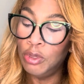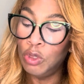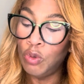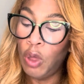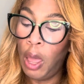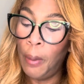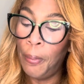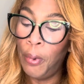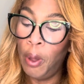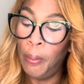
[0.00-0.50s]

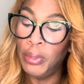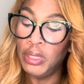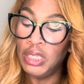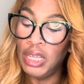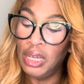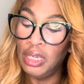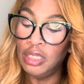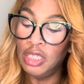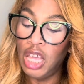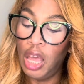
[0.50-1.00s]
Swipe on
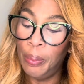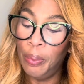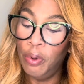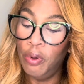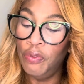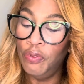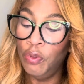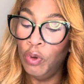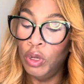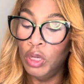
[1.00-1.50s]
metallic, tap on
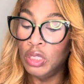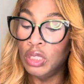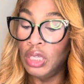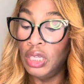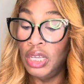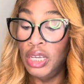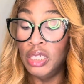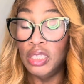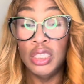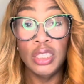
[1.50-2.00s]
foils,
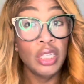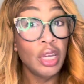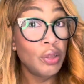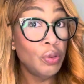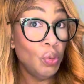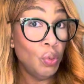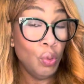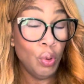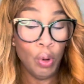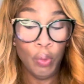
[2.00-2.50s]
lay it together,
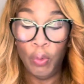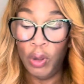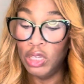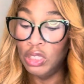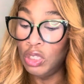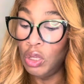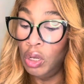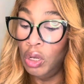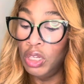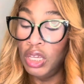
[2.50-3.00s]
or wear
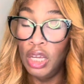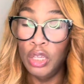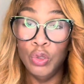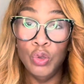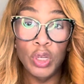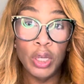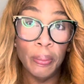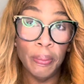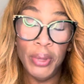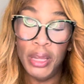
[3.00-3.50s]
solo. Yeah, you
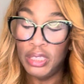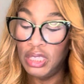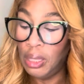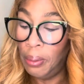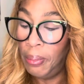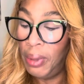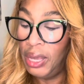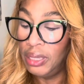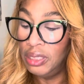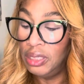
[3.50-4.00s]
can mix and
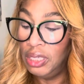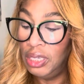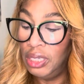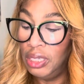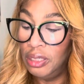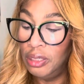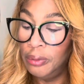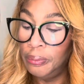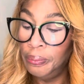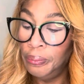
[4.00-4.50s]
match
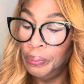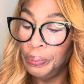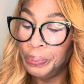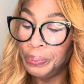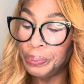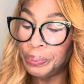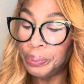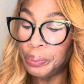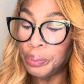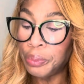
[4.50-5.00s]
these.
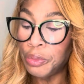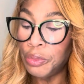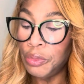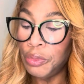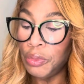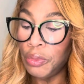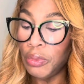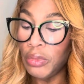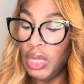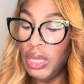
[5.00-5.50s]

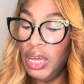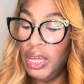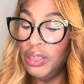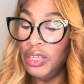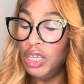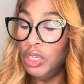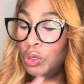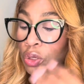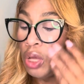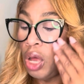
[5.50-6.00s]
And
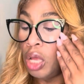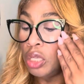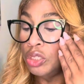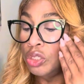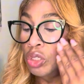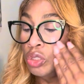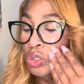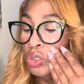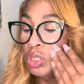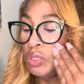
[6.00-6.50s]
then you can also
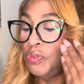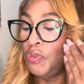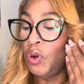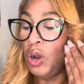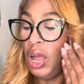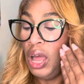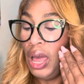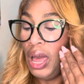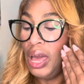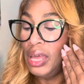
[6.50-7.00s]
use it for a
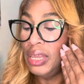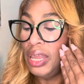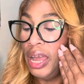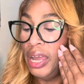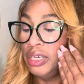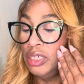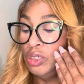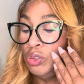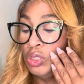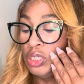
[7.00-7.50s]

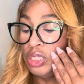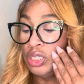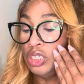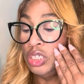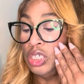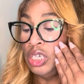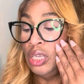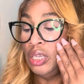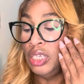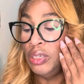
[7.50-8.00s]
highlight. You just
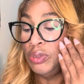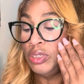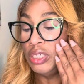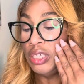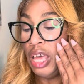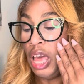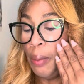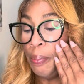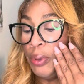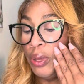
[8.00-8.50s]
gently
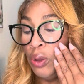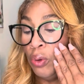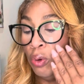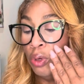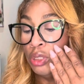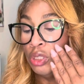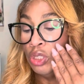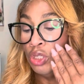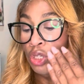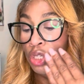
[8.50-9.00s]
tap it
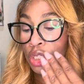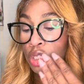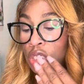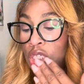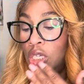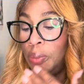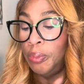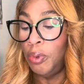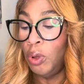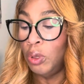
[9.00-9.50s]
onto your
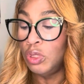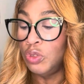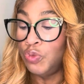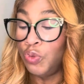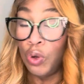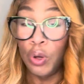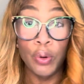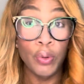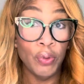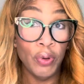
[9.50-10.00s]
cheekbones
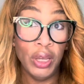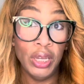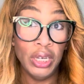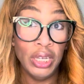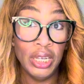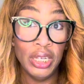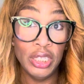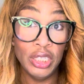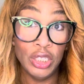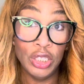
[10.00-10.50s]
for a
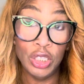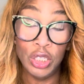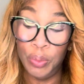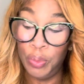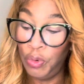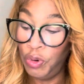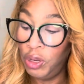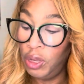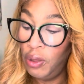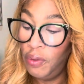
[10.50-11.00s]
radiant,
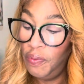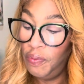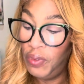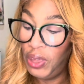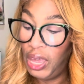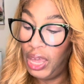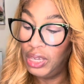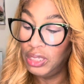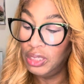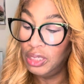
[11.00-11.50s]
shimmering
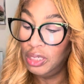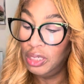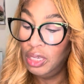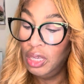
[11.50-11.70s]
effect.